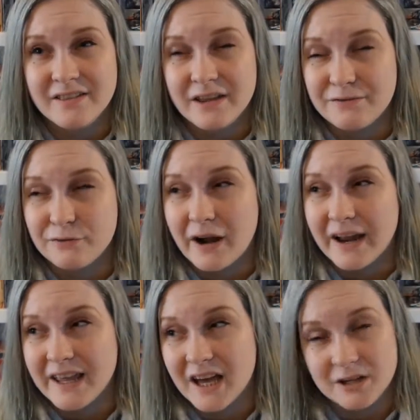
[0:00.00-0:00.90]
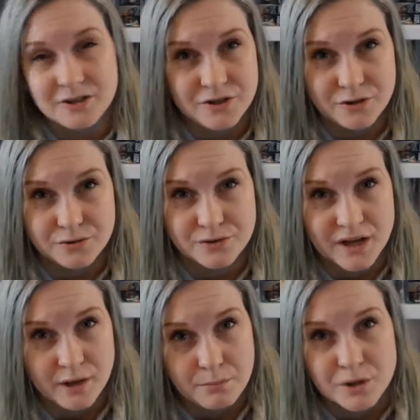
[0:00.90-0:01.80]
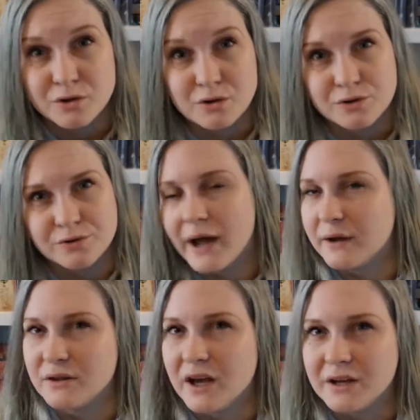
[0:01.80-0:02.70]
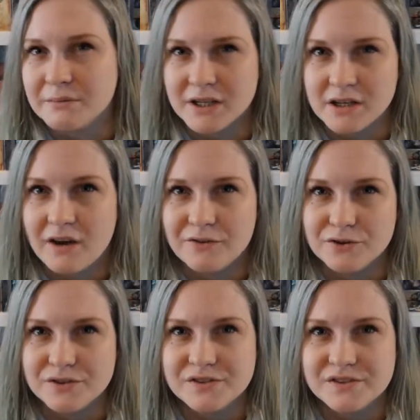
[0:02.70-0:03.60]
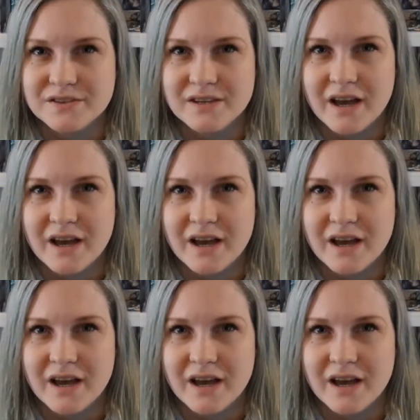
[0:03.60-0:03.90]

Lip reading: therefore I cannot use a computer to outline my novels.